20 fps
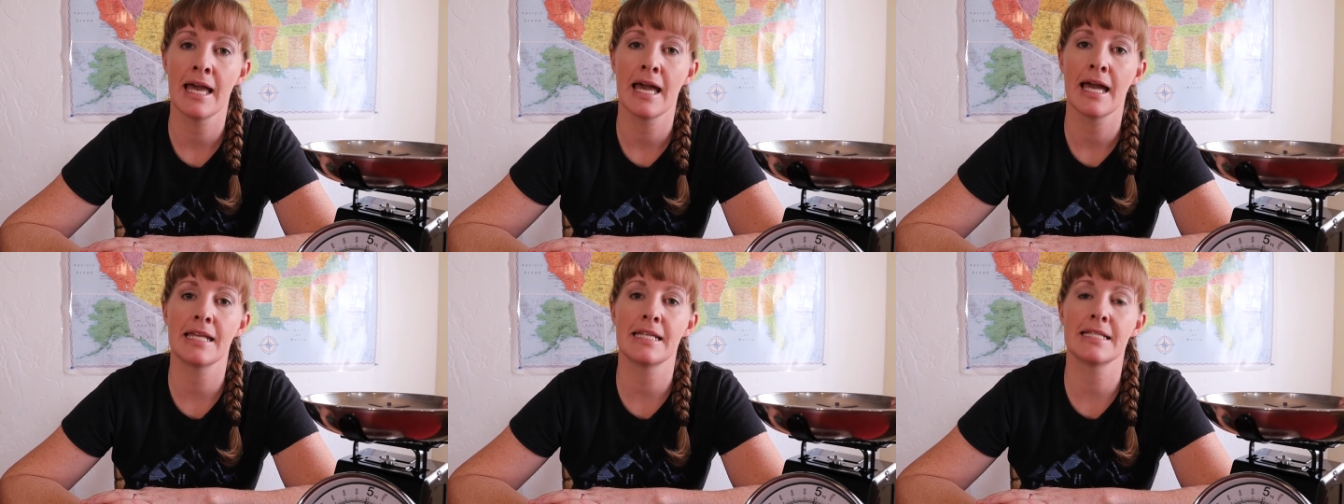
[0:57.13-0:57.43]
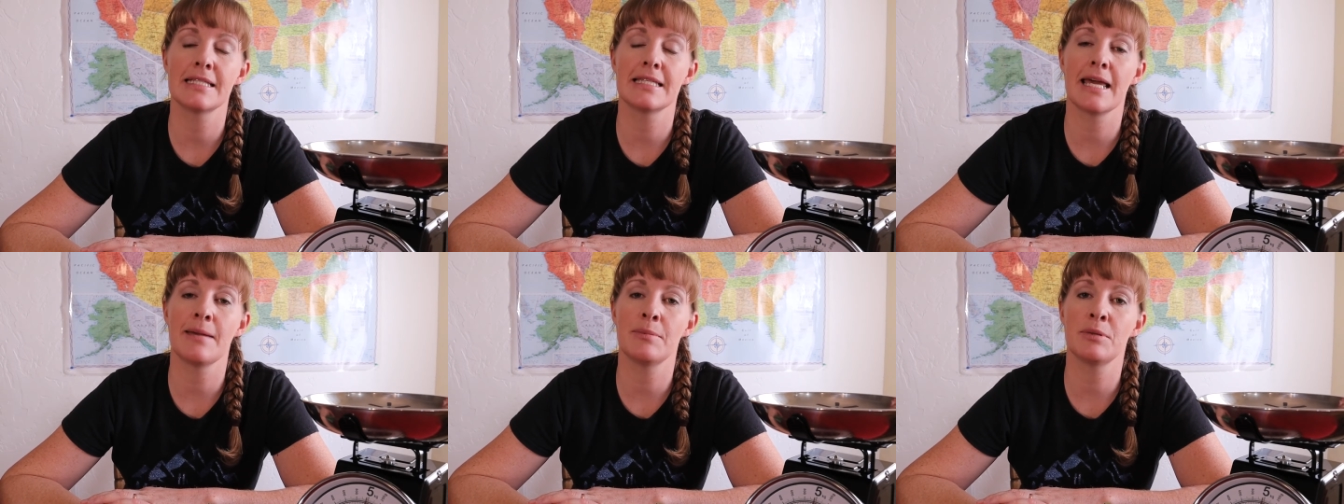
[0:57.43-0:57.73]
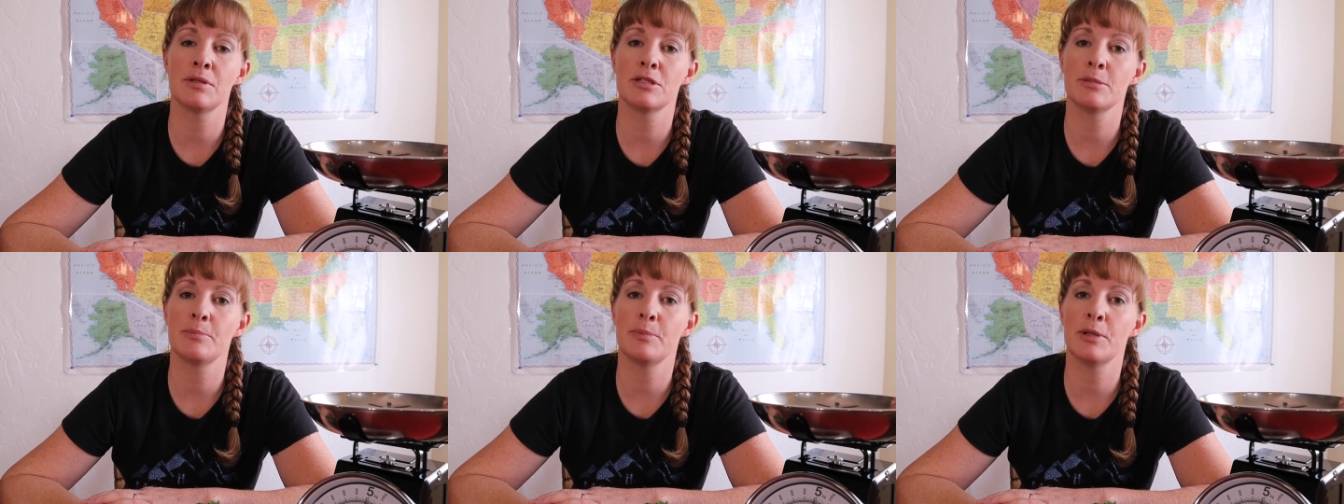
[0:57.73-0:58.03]
and it's
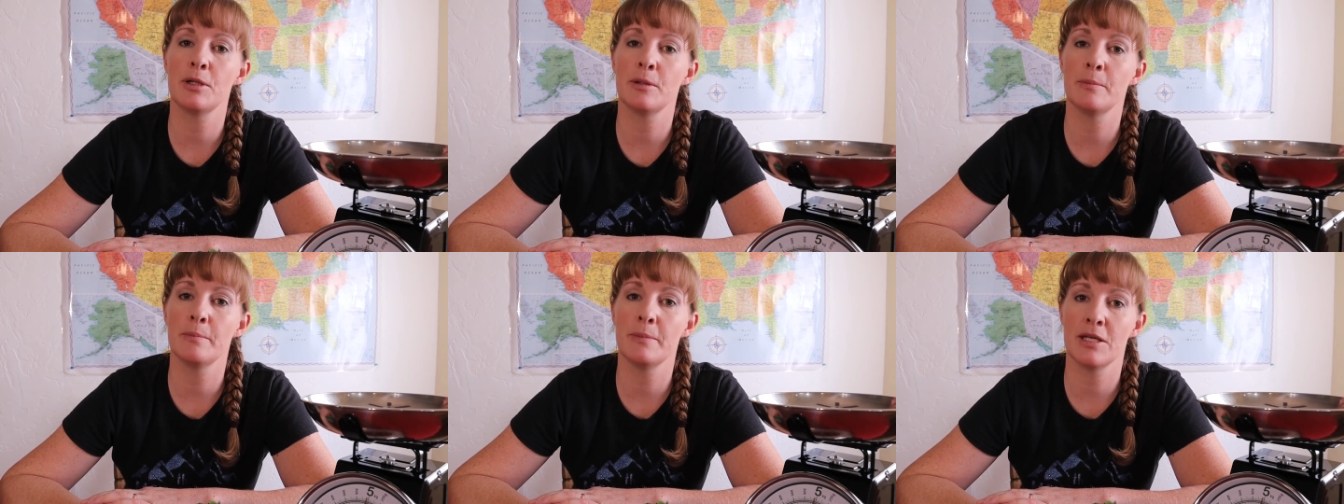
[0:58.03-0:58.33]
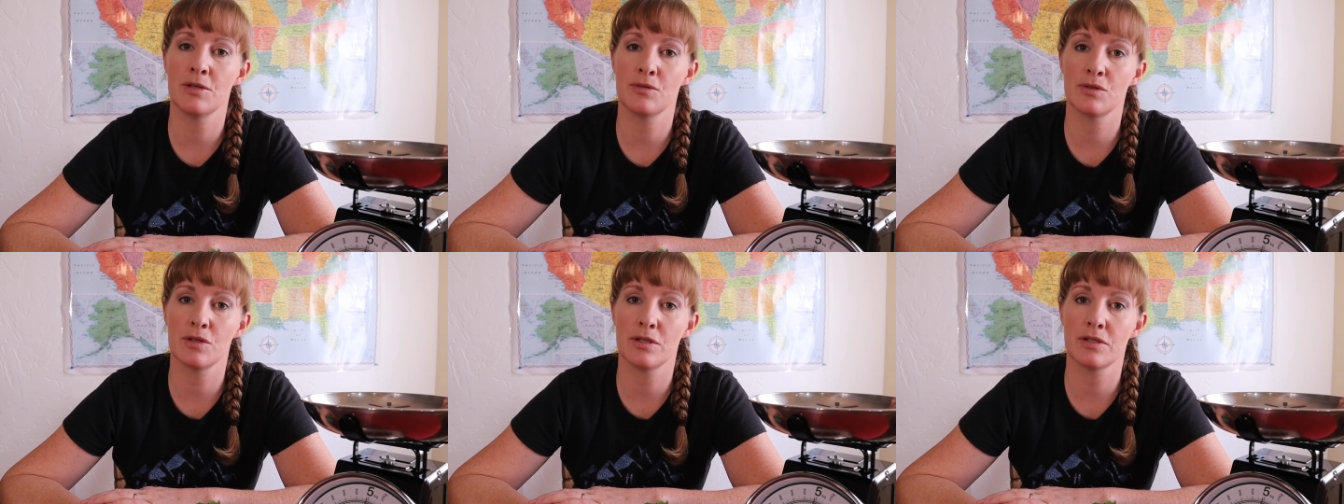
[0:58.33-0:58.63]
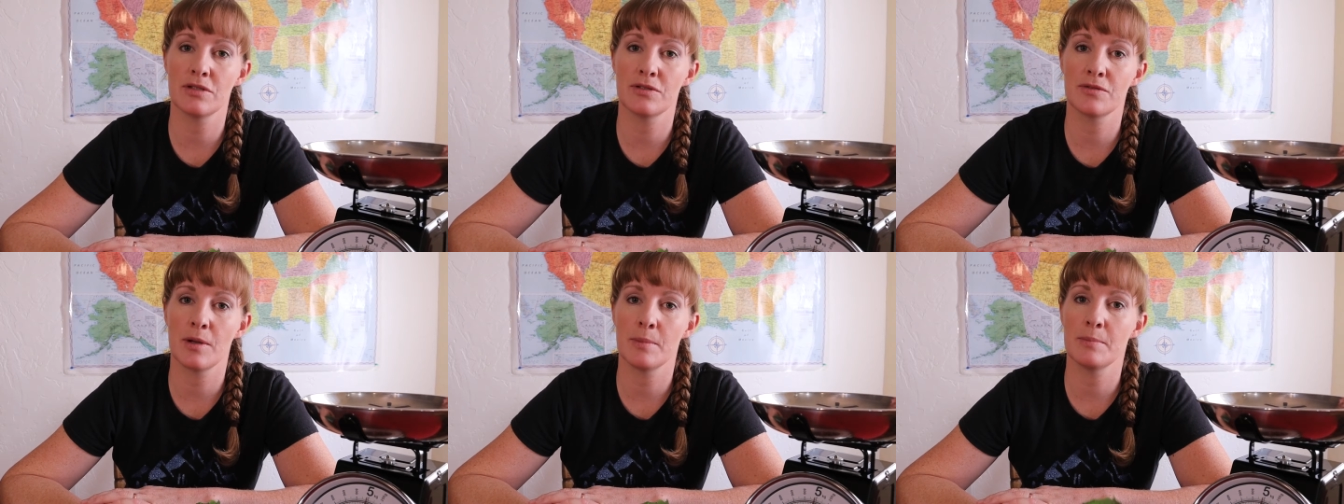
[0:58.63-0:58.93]
able to pull
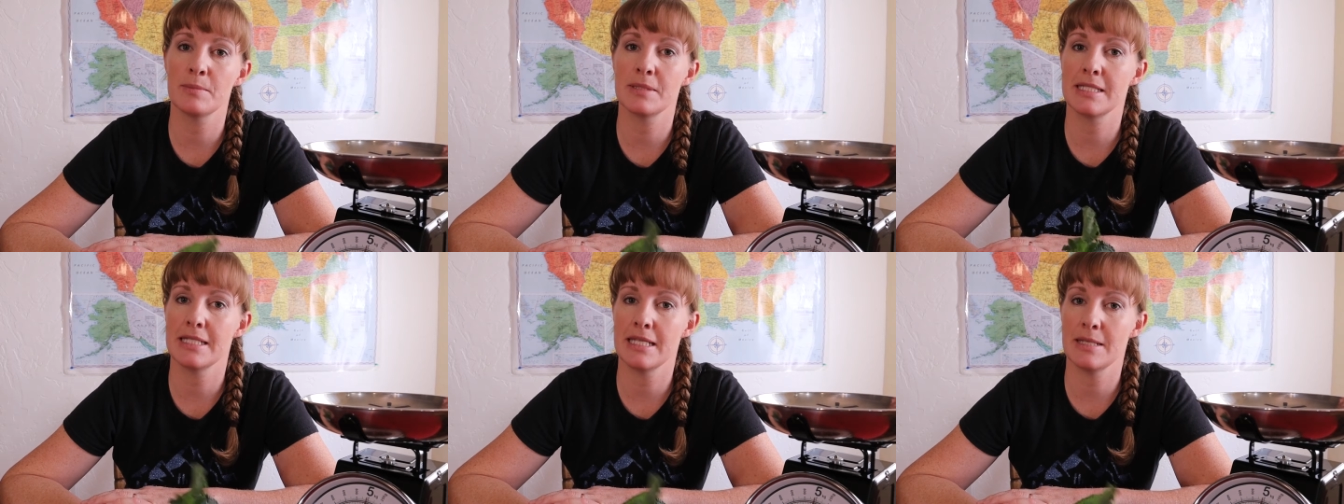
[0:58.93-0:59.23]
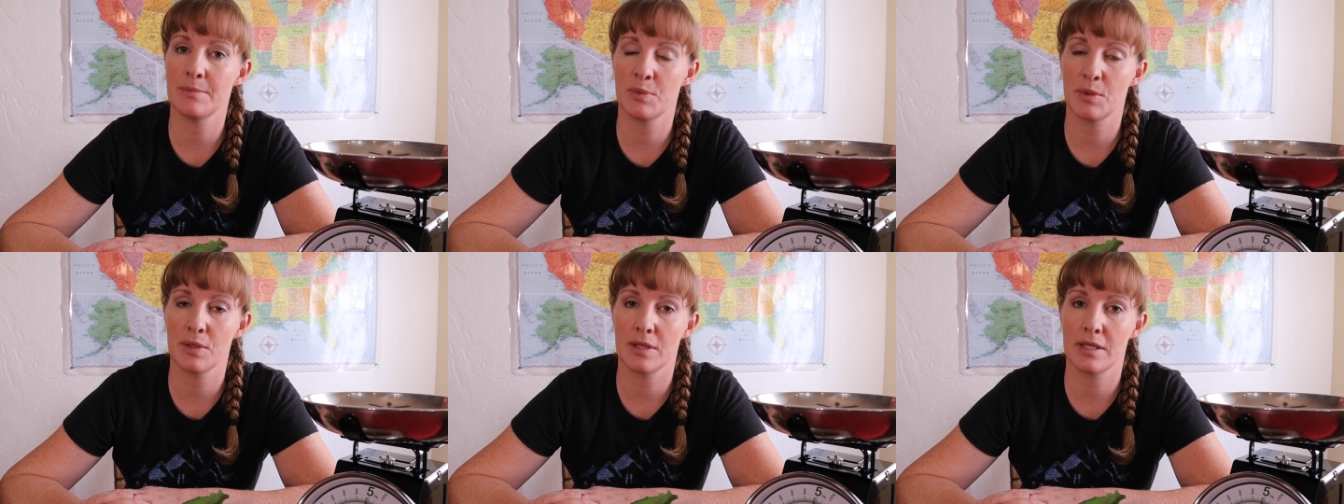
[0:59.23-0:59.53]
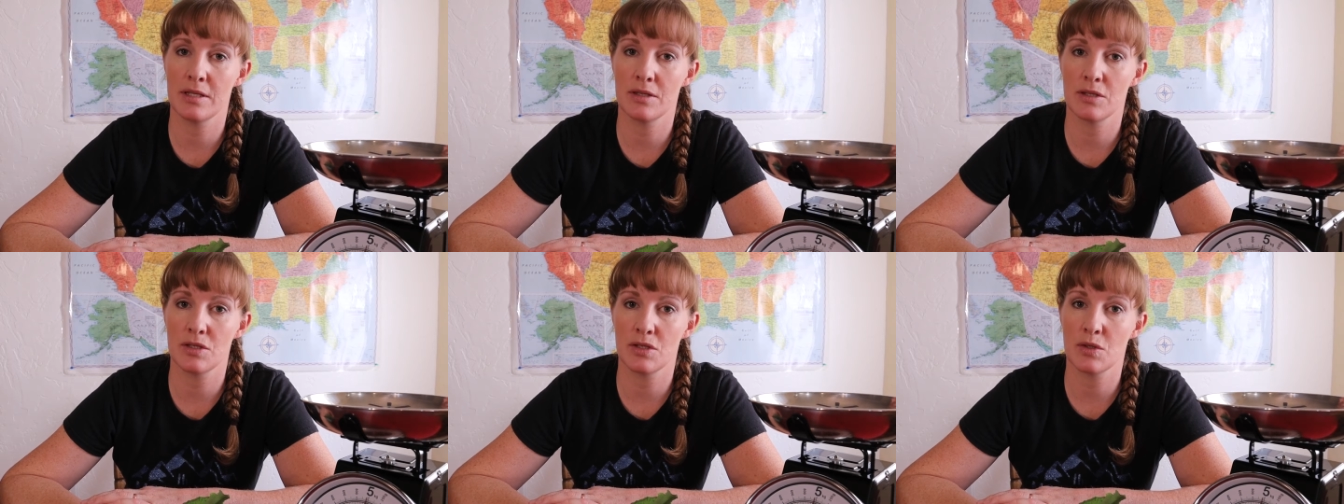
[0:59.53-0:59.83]
minerals from deep
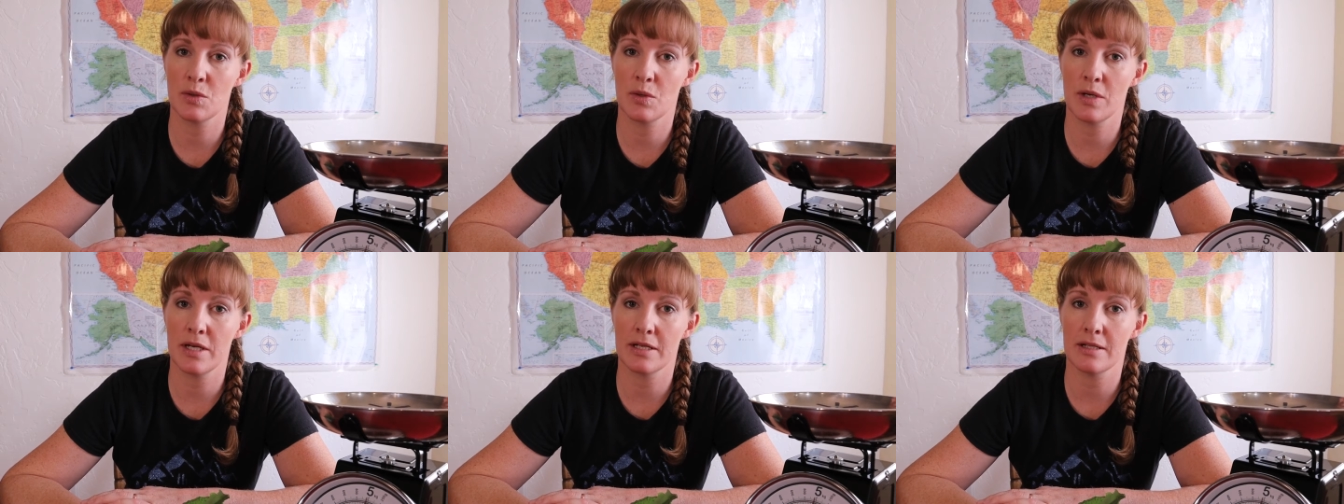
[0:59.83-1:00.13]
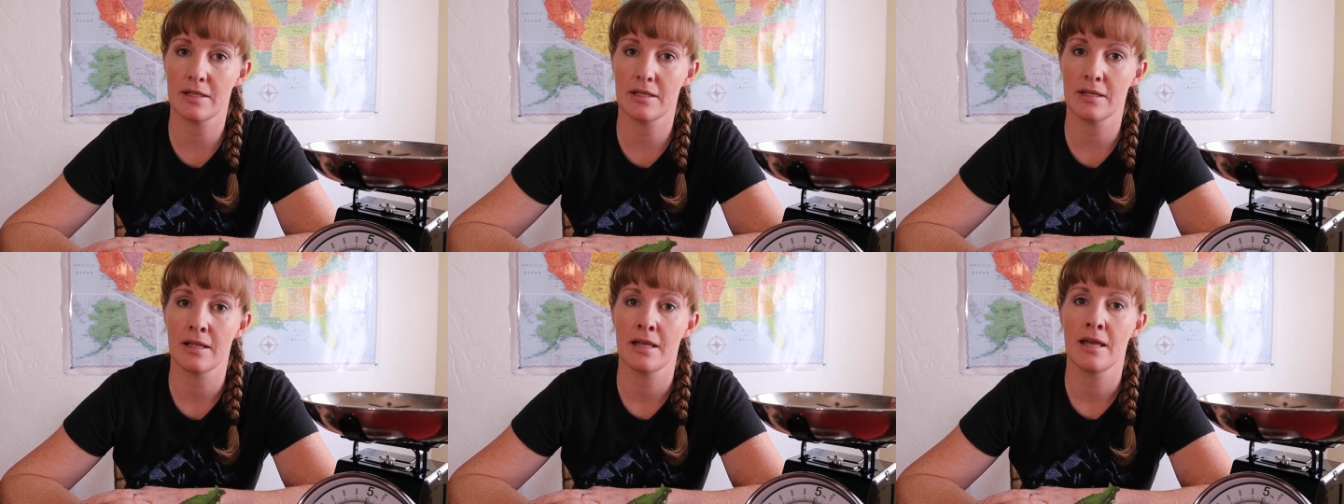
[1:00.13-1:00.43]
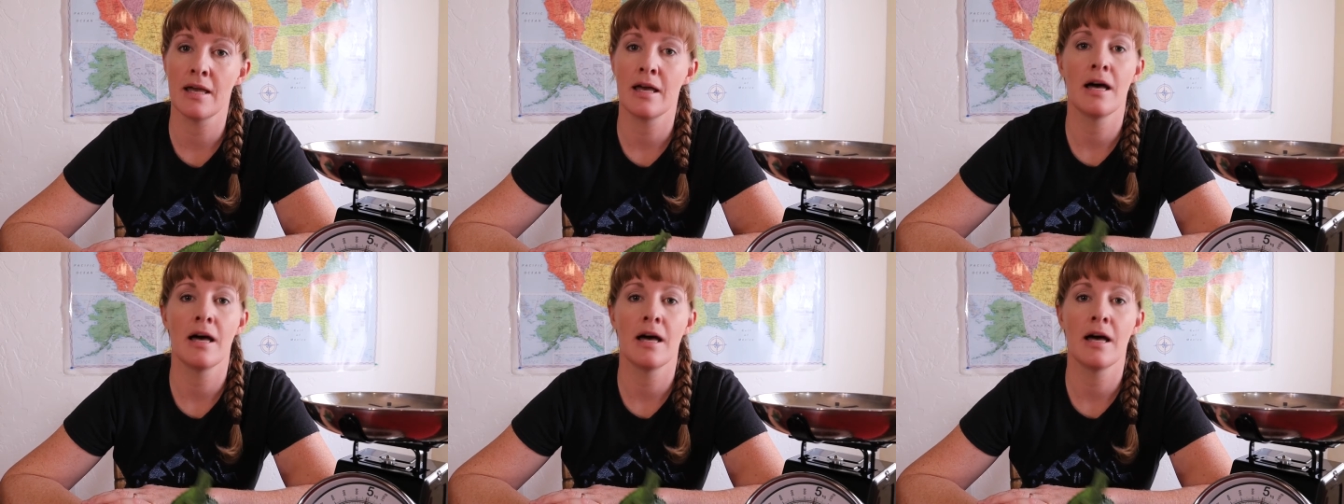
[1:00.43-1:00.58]
within the soil